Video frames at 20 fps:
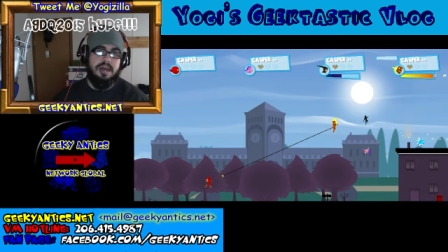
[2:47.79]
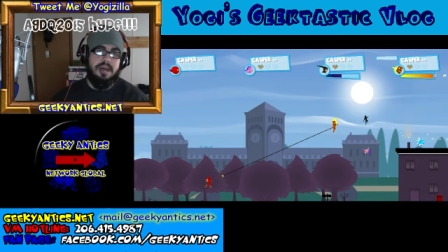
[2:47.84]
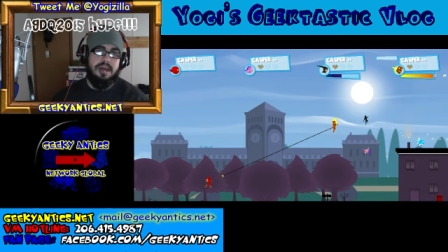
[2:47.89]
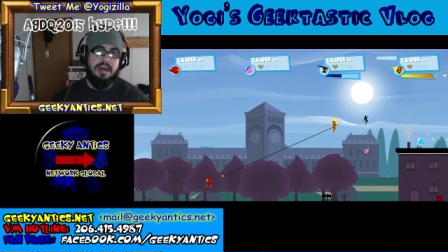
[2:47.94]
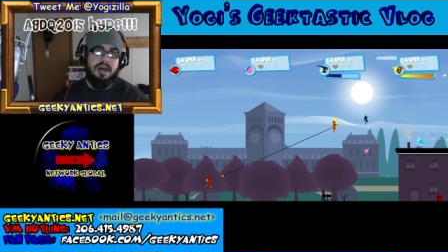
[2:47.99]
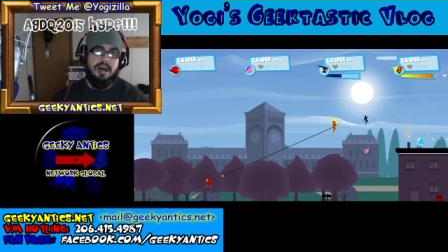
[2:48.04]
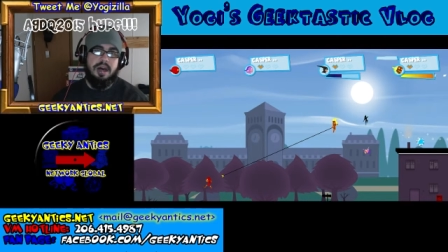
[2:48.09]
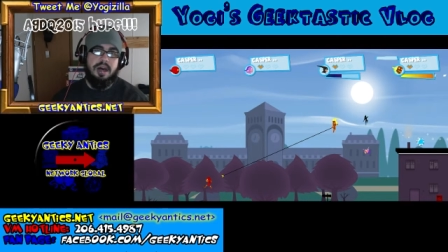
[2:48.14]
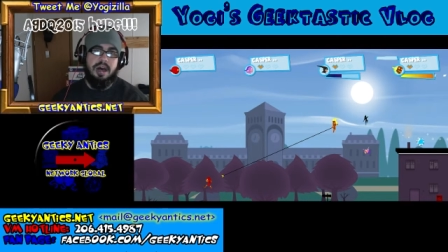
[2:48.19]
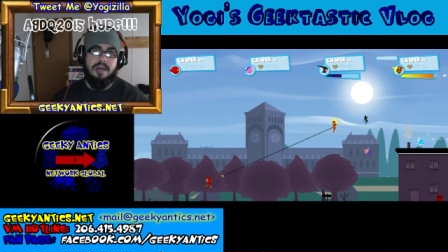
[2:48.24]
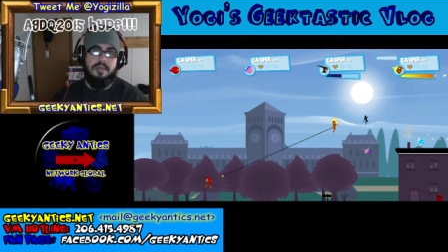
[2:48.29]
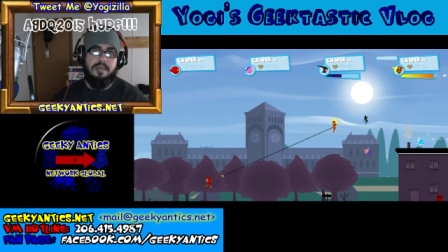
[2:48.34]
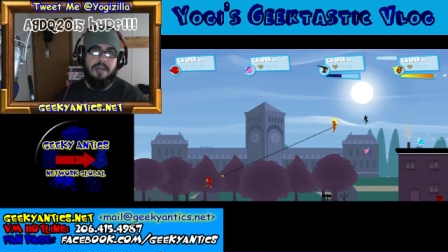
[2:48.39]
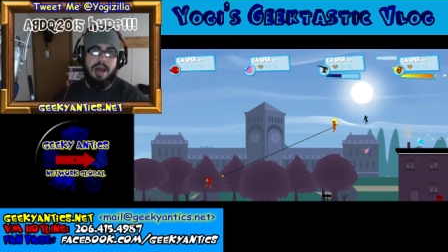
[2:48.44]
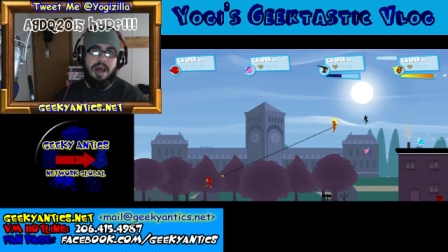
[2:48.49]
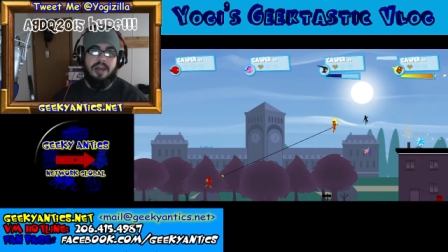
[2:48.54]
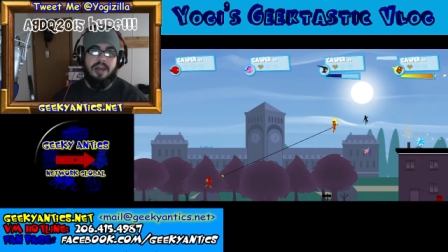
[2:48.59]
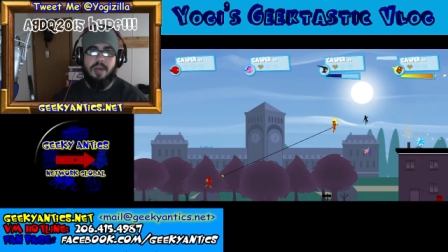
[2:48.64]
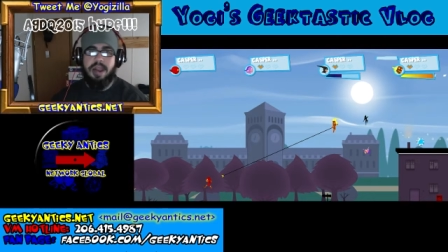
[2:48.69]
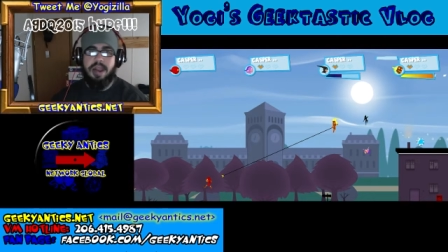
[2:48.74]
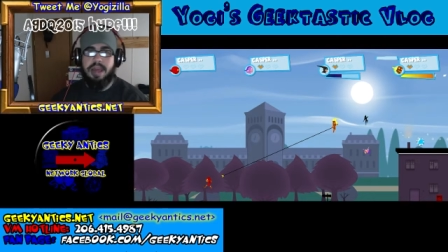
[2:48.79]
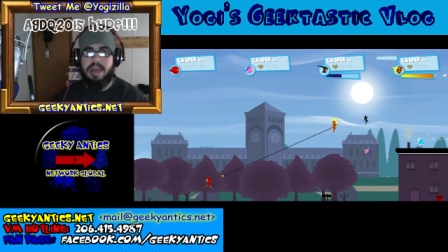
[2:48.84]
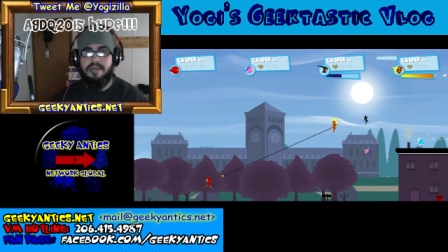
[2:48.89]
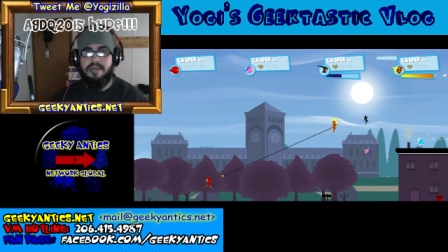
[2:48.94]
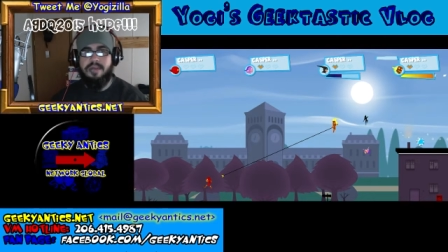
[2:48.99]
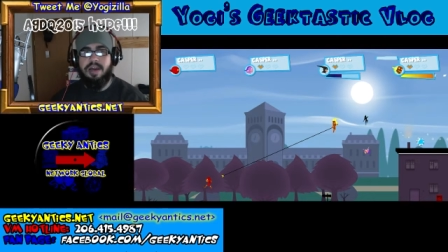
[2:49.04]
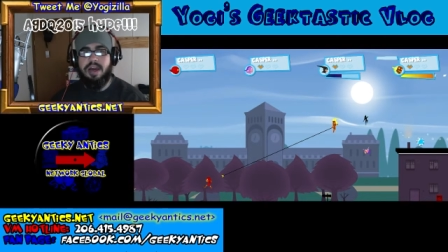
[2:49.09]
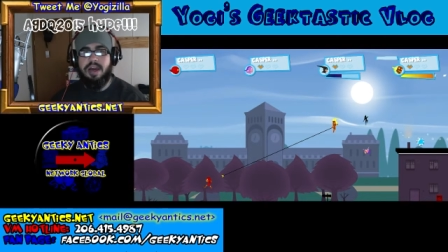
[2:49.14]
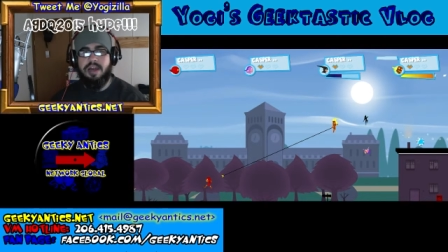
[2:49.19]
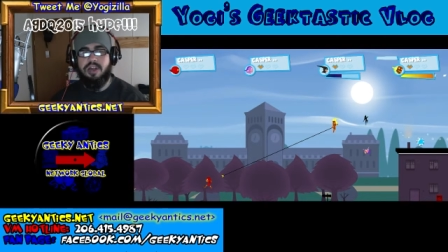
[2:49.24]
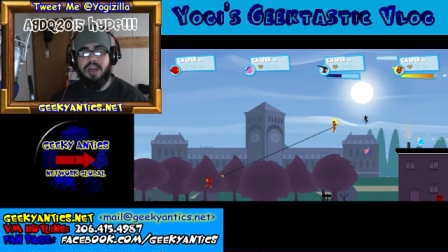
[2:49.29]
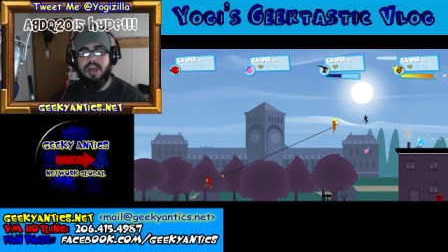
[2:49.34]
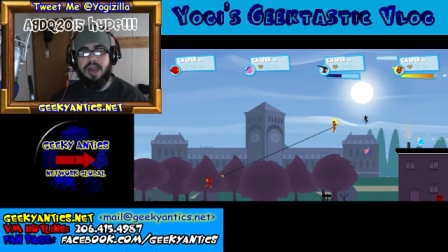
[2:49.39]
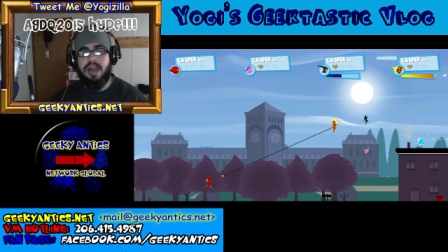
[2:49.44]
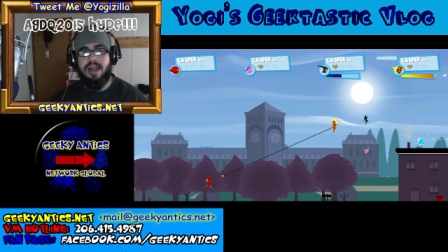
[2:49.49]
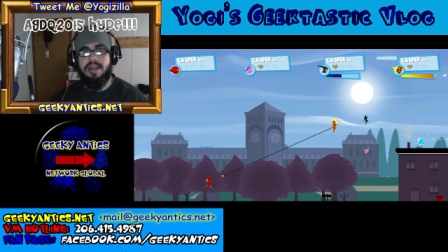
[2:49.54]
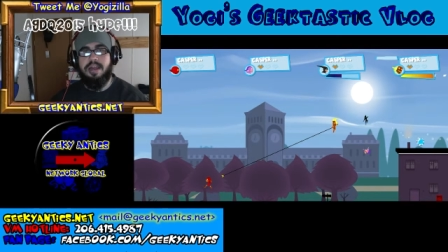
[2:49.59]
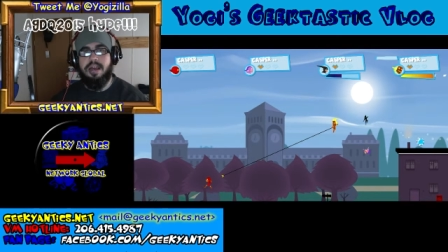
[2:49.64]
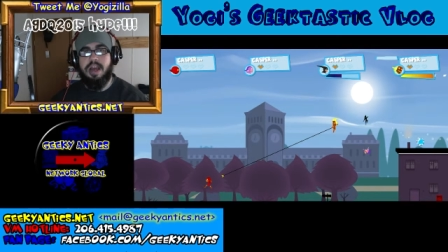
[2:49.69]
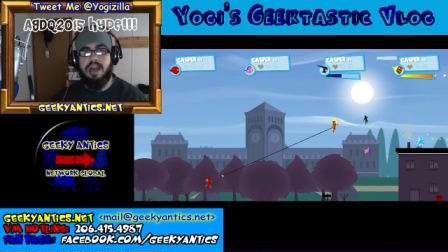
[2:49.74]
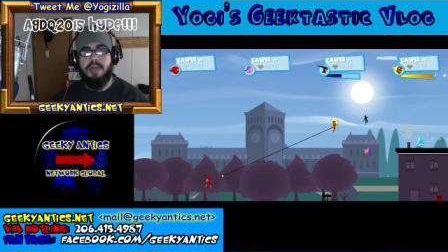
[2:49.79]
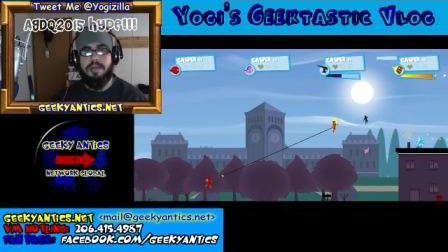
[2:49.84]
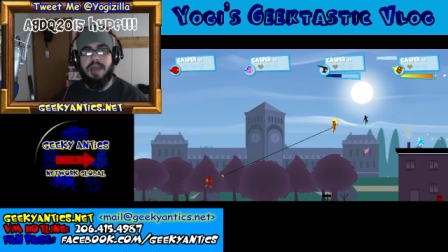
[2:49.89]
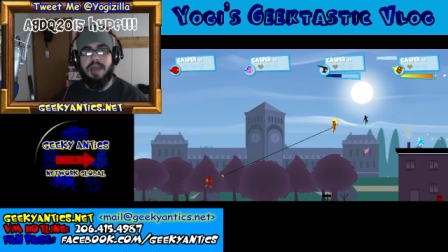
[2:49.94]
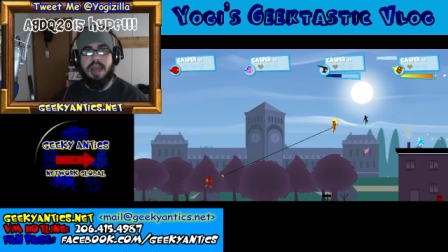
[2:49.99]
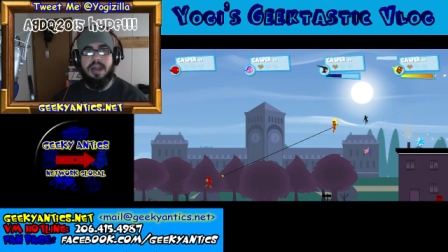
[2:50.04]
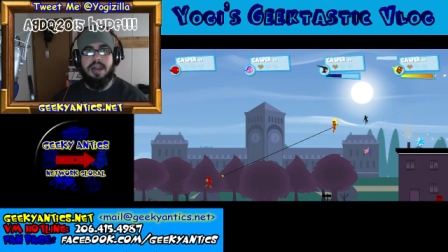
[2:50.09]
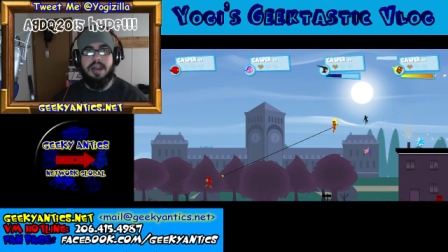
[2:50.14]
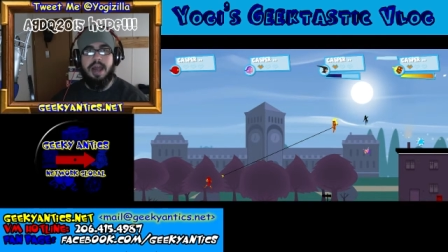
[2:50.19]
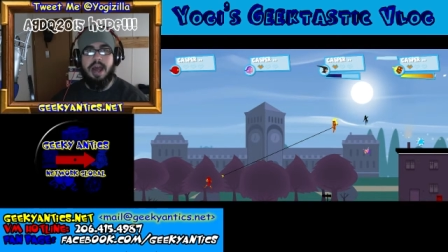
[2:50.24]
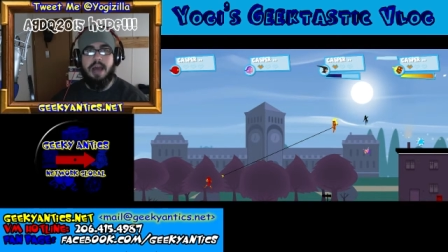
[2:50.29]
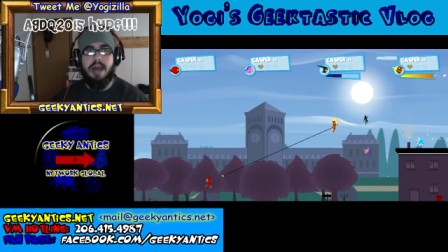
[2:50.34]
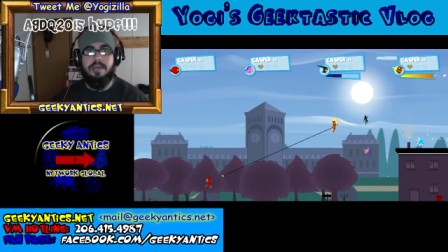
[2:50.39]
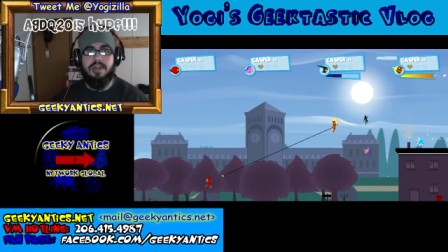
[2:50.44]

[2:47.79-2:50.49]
I also want to give a shout out to Cupcakenoms,